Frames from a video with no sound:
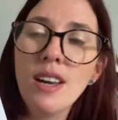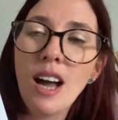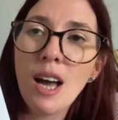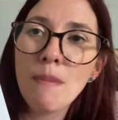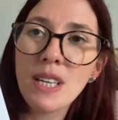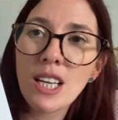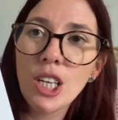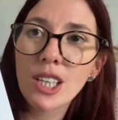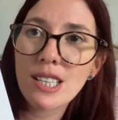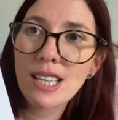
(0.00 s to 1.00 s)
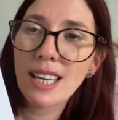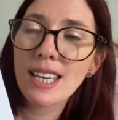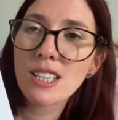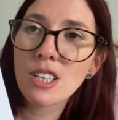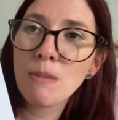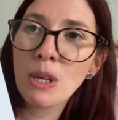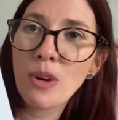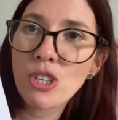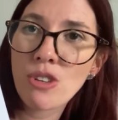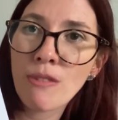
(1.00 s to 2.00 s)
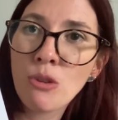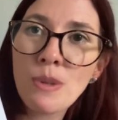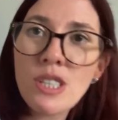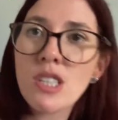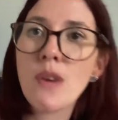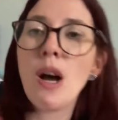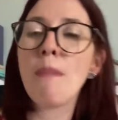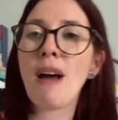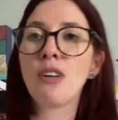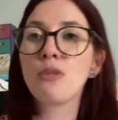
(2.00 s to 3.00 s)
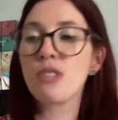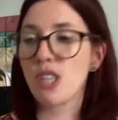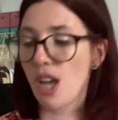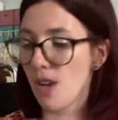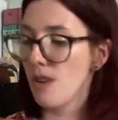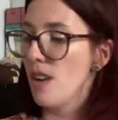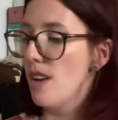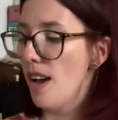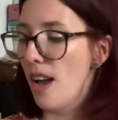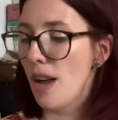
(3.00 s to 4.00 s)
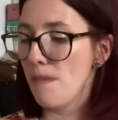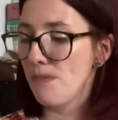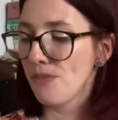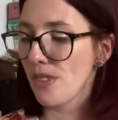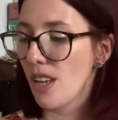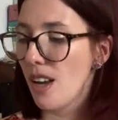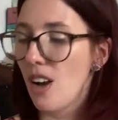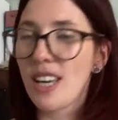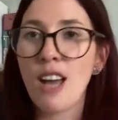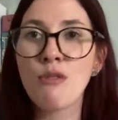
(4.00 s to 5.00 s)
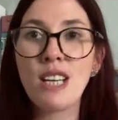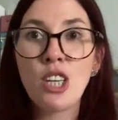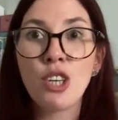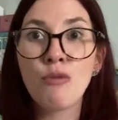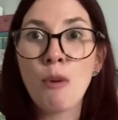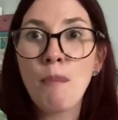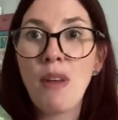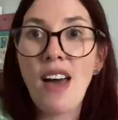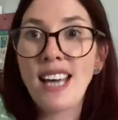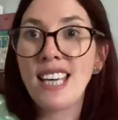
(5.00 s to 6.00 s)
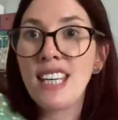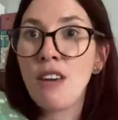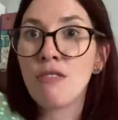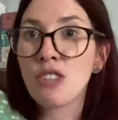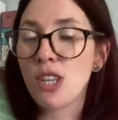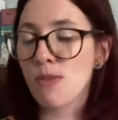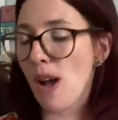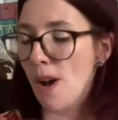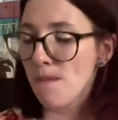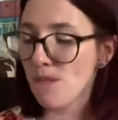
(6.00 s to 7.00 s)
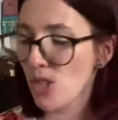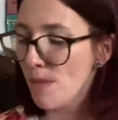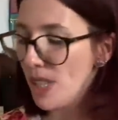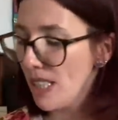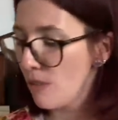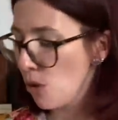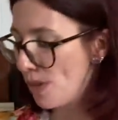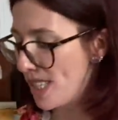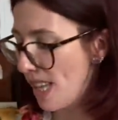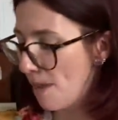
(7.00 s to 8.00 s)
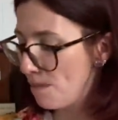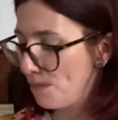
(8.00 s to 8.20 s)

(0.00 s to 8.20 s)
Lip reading: And it looks like it's going to be quite straightforward to sew up. And also, I'll get a really cute romper that I can gift as well. So I'm looking forward to that.